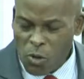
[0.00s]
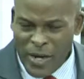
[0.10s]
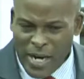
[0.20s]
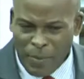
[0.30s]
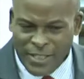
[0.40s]

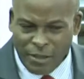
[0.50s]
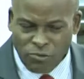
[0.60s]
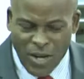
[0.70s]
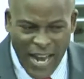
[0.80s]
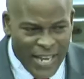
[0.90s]
were able to
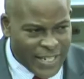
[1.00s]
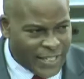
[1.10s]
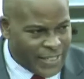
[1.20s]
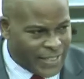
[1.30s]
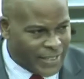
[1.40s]

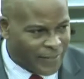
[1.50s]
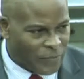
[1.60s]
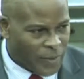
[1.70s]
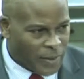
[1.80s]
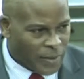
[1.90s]
rise
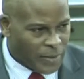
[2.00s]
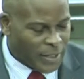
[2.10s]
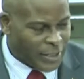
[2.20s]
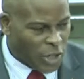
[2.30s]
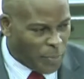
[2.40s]

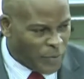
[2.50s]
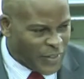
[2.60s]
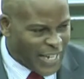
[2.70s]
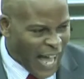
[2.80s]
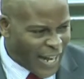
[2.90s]
to the top of
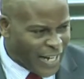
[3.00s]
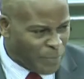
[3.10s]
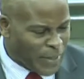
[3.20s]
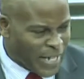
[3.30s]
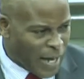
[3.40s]
the ladder
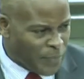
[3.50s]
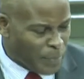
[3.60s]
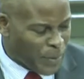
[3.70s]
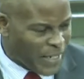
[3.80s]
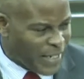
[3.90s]
and become
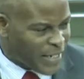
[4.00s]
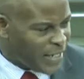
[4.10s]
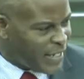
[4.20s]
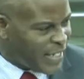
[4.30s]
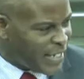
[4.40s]
the
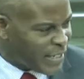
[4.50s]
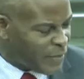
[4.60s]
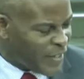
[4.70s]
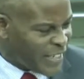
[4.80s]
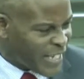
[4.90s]
political leaders
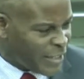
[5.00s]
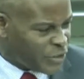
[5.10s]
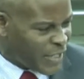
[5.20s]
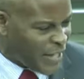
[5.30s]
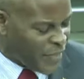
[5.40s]
of this
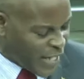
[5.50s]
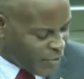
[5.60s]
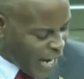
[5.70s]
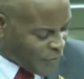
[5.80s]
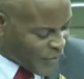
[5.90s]
country and
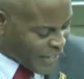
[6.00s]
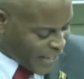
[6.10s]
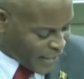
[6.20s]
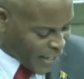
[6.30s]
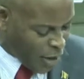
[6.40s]
thereafter
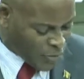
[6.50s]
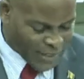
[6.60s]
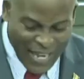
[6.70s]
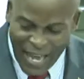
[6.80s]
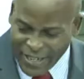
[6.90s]
kick down
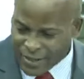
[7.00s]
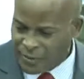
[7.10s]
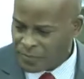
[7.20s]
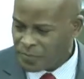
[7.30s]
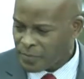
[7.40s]
the ladder.
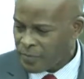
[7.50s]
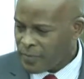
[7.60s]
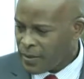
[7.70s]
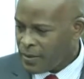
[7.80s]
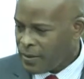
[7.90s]

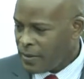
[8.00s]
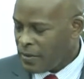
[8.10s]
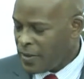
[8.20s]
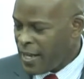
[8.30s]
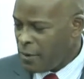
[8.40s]

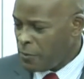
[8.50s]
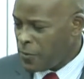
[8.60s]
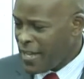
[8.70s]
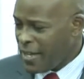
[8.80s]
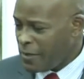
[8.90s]

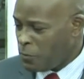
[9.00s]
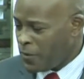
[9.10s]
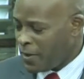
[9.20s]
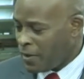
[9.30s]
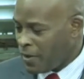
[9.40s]

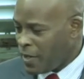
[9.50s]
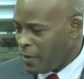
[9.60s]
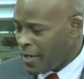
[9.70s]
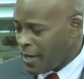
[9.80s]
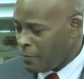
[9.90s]

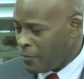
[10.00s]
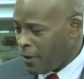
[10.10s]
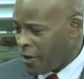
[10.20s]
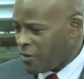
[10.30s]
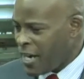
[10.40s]
The
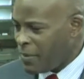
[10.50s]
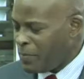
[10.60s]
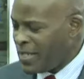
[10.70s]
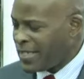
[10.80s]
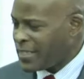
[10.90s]
Honorable
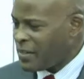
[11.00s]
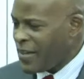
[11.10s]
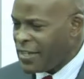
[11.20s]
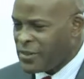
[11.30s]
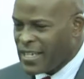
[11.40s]
Minister of
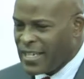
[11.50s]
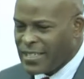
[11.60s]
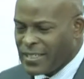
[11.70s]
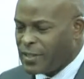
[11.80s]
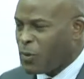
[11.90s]

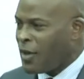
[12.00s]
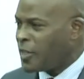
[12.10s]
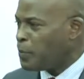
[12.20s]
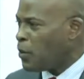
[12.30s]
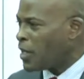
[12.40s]
Education as
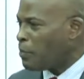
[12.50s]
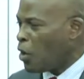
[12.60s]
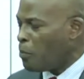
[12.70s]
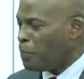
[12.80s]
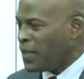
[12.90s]
well spoke
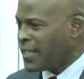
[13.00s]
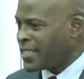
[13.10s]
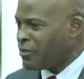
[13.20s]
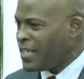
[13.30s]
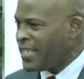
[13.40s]
about
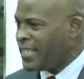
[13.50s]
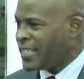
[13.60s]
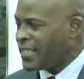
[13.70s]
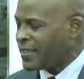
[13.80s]
bursaries,